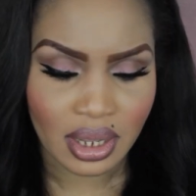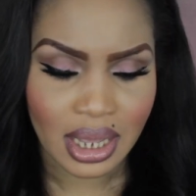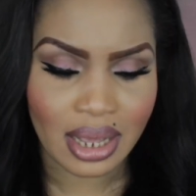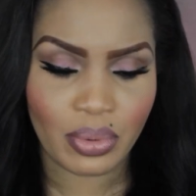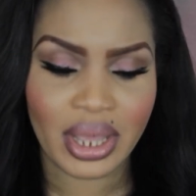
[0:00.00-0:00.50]

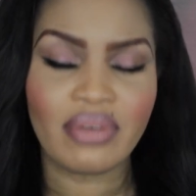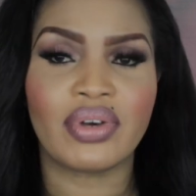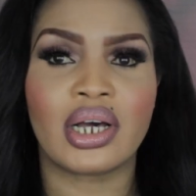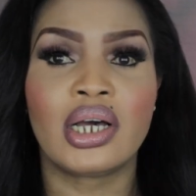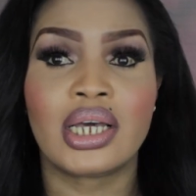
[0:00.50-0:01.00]

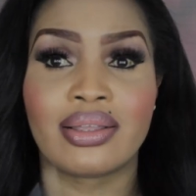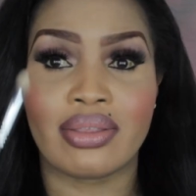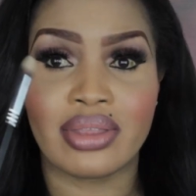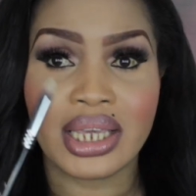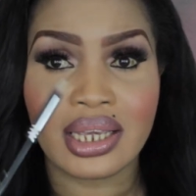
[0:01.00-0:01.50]
However,
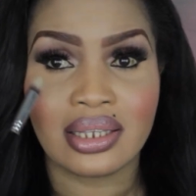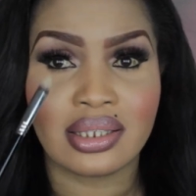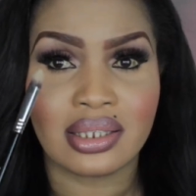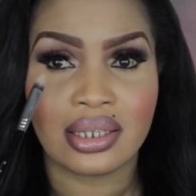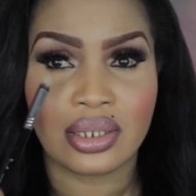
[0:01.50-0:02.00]

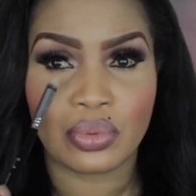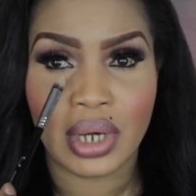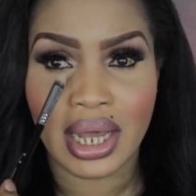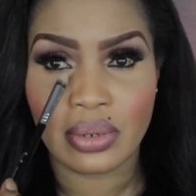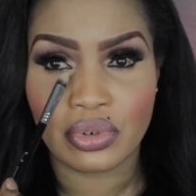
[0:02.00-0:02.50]
this is
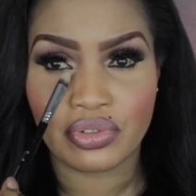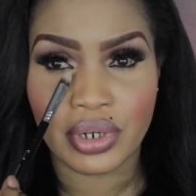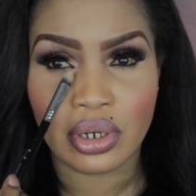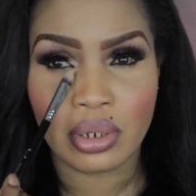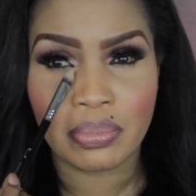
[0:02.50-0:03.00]
what I would
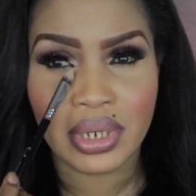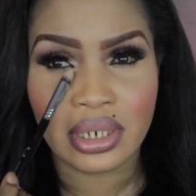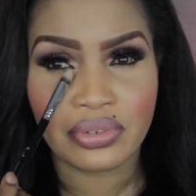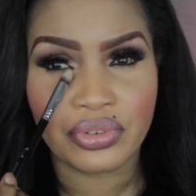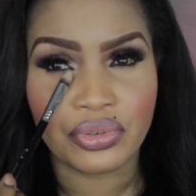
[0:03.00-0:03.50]

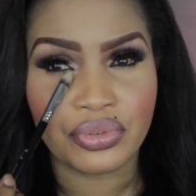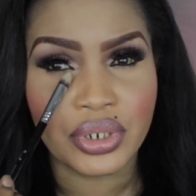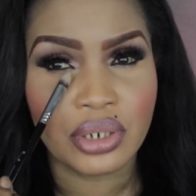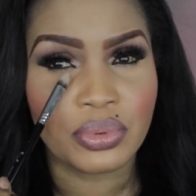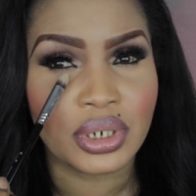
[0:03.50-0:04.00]
recommend if you
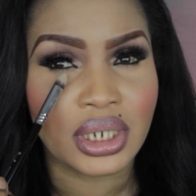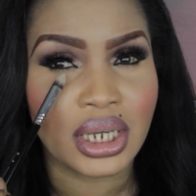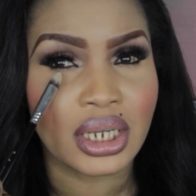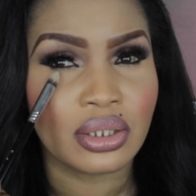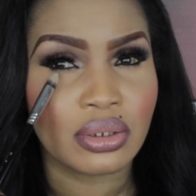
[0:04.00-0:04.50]
really want to
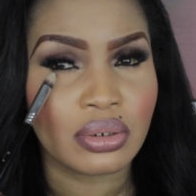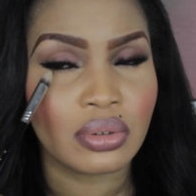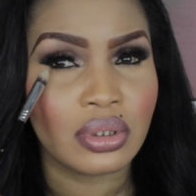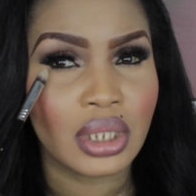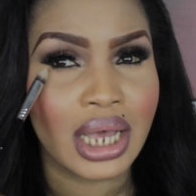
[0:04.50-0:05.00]
get into
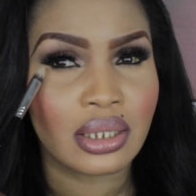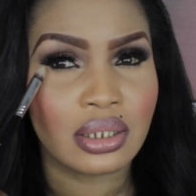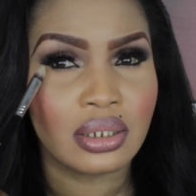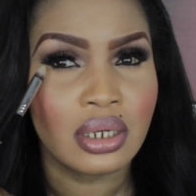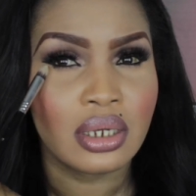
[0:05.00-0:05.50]
that,
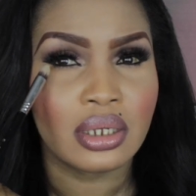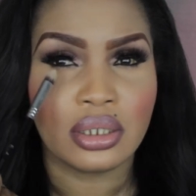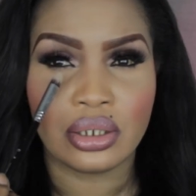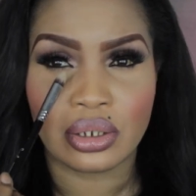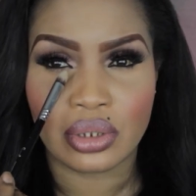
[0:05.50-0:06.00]

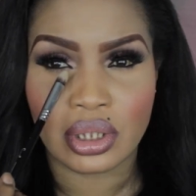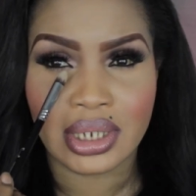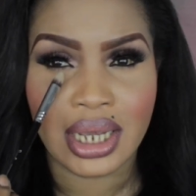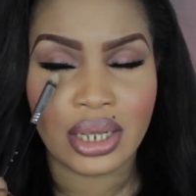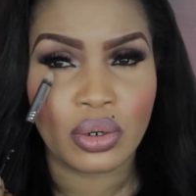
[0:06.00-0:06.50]
you know, the
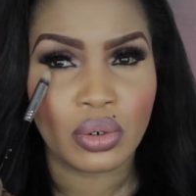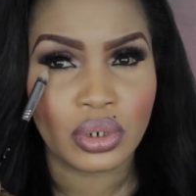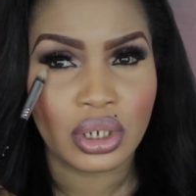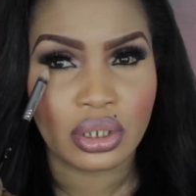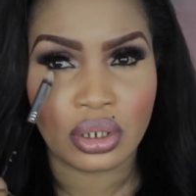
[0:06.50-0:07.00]
tight
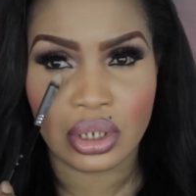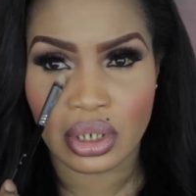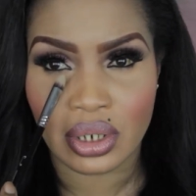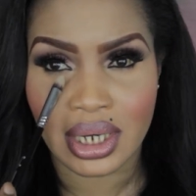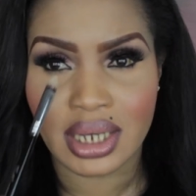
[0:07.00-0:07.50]
corners under
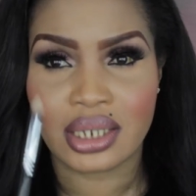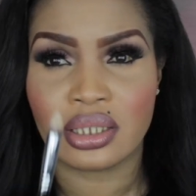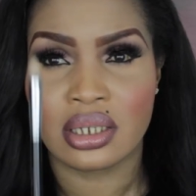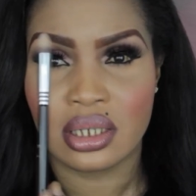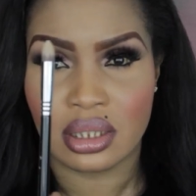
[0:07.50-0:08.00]
your
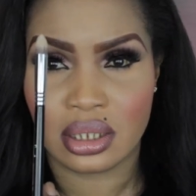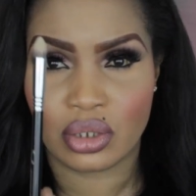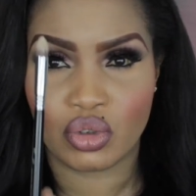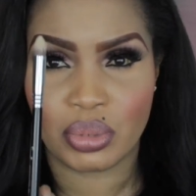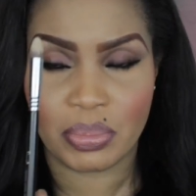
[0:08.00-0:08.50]
eyes.
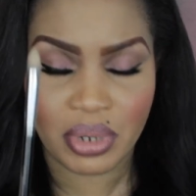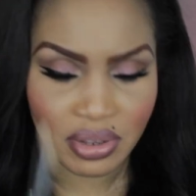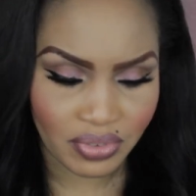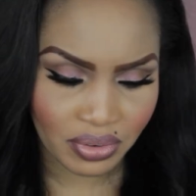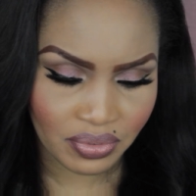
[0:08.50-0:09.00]
This would be
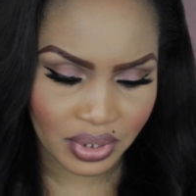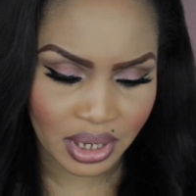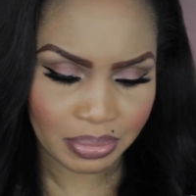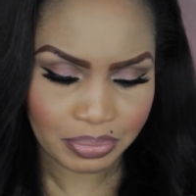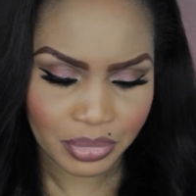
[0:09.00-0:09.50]
perfect for
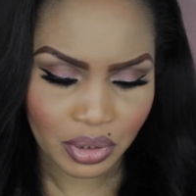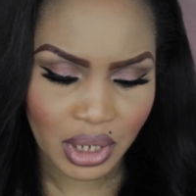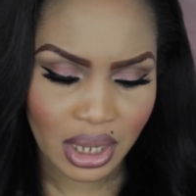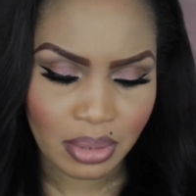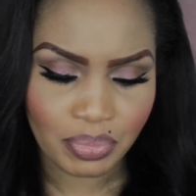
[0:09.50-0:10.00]
that,
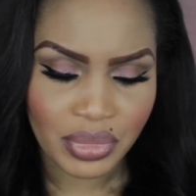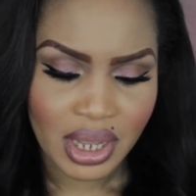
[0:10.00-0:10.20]
okay?